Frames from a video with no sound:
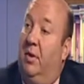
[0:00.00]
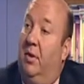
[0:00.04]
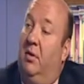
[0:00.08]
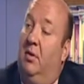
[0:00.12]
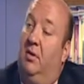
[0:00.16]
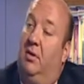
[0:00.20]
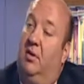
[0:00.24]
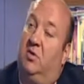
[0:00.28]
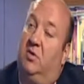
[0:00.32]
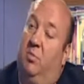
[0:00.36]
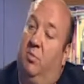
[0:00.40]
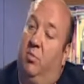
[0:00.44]

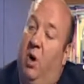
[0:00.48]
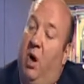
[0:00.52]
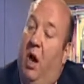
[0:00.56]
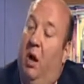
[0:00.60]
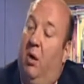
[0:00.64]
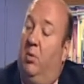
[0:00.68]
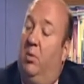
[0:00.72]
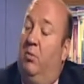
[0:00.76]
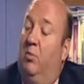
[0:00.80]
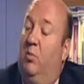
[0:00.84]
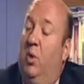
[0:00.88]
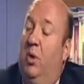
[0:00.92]
that's a
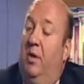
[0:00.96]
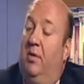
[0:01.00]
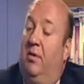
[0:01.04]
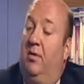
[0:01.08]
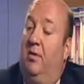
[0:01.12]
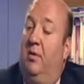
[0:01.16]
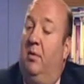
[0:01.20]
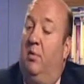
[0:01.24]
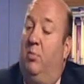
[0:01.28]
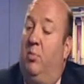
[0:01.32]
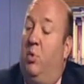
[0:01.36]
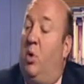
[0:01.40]
problem
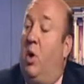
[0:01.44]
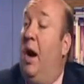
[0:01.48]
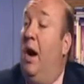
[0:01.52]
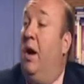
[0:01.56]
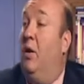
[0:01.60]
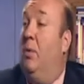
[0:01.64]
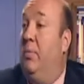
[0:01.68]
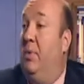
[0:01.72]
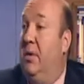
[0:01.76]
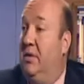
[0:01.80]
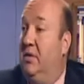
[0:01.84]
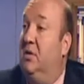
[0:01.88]
with
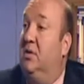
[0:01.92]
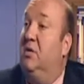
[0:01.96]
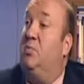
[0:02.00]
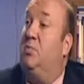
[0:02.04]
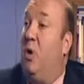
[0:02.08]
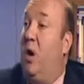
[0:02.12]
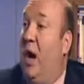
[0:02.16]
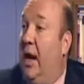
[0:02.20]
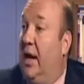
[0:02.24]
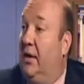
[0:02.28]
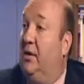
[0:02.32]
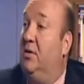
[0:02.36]
prior business
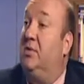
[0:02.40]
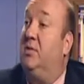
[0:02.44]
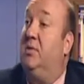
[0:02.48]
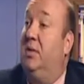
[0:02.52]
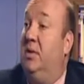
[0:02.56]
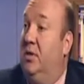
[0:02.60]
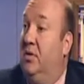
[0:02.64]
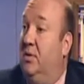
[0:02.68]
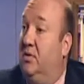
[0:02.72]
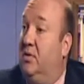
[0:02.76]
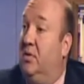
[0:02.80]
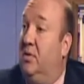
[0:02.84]

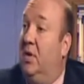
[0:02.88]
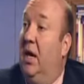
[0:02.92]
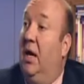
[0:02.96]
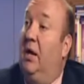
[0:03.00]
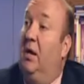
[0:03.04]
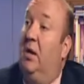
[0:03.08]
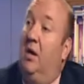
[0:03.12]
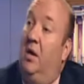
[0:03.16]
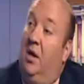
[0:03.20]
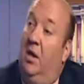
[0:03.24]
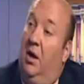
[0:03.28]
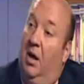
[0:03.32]
practices
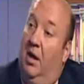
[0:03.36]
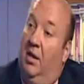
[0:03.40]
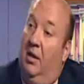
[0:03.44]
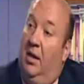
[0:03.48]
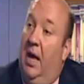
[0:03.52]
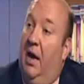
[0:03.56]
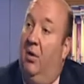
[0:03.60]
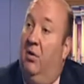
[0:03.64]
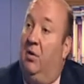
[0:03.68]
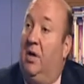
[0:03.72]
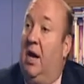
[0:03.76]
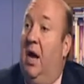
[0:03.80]
that
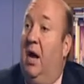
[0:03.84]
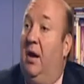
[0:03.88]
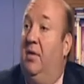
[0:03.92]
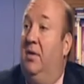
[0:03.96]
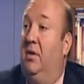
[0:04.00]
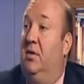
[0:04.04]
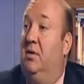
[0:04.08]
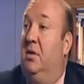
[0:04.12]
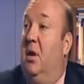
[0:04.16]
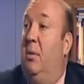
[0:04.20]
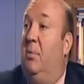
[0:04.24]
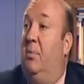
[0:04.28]
allowed kind of
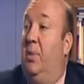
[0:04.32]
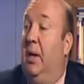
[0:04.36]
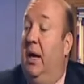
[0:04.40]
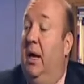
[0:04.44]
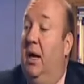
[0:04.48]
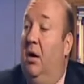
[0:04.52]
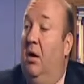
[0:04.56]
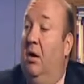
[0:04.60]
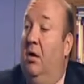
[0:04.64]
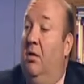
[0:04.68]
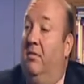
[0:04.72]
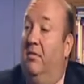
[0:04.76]
the
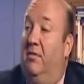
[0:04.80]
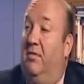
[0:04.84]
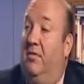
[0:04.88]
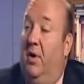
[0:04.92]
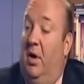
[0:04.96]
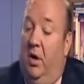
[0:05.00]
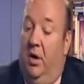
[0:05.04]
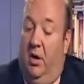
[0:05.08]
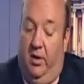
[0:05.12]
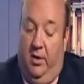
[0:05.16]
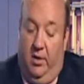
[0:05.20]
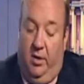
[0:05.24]
dumping of
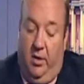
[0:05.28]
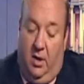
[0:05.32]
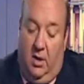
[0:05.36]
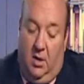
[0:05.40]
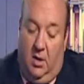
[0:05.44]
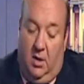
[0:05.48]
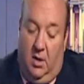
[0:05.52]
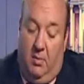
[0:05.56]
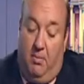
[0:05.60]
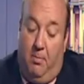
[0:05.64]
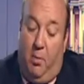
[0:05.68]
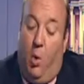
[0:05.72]

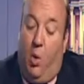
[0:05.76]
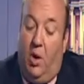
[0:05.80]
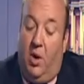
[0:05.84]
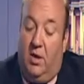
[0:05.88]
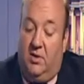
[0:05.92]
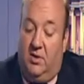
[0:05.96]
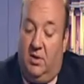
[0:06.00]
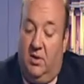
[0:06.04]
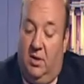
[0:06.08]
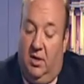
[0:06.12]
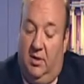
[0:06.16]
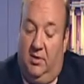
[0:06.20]

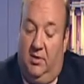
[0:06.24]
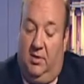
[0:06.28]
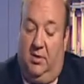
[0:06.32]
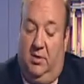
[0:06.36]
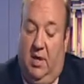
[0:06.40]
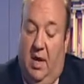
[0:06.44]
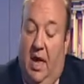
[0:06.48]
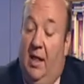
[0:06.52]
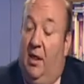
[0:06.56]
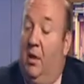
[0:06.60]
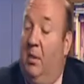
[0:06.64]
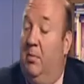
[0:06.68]

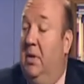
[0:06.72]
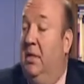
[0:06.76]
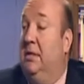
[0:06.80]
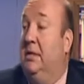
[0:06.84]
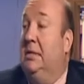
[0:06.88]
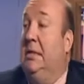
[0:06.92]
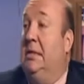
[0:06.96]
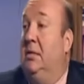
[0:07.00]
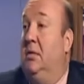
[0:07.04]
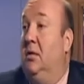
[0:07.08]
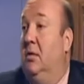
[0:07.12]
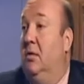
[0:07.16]
poisonous
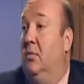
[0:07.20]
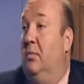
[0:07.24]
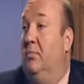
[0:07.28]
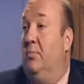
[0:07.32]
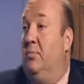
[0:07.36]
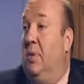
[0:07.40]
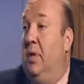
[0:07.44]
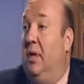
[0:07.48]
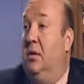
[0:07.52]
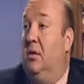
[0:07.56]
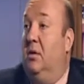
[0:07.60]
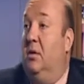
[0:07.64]
elements
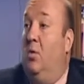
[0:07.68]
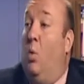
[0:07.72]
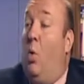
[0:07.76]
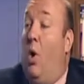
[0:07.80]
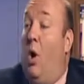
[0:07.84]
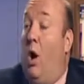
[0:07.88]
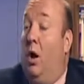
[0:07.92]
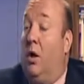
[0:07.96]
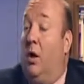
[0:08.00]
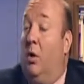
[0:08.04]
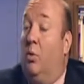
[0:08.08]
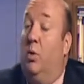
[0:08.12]
into the
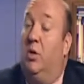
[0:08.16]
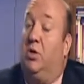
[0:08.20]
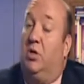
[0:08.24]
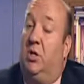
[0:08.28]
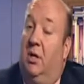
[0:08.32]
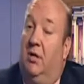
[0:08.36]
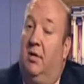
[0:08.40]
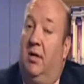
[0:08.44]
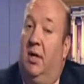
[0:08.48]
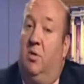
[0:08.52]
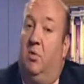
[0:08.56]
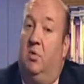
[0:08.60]
water, which
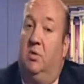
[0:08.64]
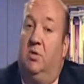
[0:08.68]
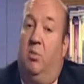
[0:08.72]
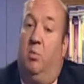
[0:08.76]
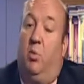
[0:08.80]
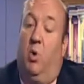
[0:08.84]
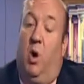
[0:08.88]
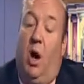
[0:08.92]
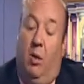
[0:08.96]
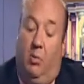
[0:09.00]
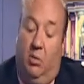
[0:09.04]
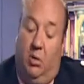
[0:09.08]
I think was a
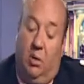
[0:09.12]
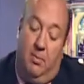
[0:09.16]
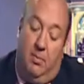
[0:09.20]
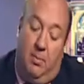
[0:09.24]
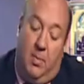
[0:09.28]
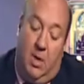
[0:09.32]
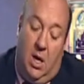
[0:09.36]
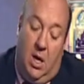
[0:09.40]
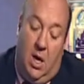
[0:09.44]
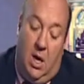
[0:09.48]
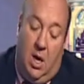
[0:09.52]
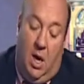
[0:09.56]
problem.
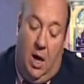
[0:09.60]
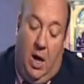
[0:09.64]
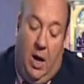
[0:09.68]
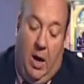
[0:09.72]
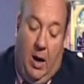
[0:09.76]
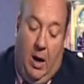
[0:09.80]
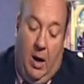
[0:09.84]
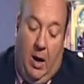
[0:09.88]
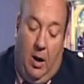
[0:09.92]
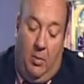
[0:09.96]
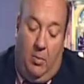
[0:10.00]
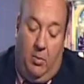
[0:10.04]

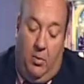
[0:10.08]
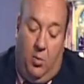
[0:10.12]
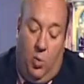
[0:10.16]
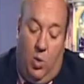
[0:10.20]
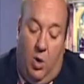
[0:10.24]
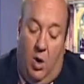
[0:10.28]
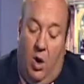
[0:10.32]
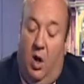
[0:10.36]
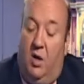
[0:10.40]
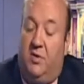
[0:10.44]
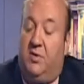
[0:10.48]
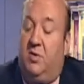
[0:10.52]

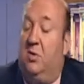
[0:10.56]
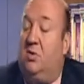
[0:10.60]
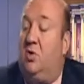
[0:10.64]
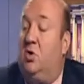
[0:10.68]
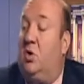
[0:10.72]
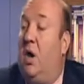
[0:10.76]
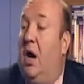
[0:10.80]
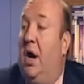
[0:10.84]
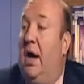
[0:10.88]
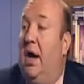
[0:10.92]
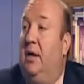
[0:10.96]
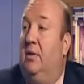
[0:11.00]
We're also
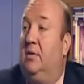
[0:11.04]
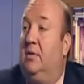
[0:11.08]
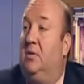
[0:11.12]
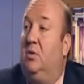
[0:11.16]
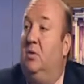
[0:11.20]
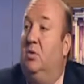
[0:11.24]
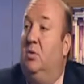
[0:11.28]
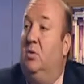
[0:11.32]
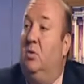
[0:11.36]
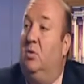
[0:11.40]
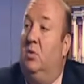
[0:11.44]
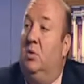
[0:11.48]
trying
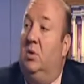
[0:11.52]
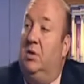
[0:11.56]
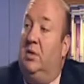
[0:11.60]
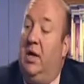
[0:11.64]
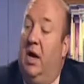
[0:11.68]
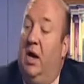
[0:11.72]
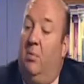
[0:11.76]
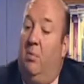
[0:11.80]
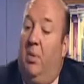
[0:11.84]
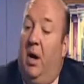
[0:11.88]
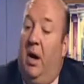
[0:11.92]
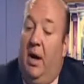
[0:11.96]
to,
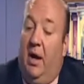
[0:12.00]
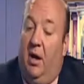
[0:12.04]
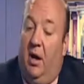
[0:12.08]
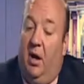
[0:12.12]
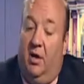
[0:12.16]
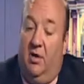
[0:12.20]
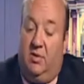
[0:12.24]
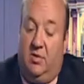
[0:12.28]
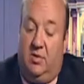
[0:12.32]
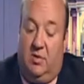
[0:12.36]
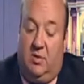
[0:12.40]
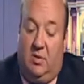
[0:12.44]
down by
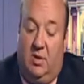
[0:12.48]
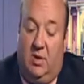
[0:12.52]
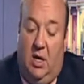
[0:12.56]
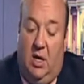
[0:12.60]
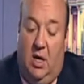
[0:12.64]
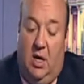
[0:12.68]
us,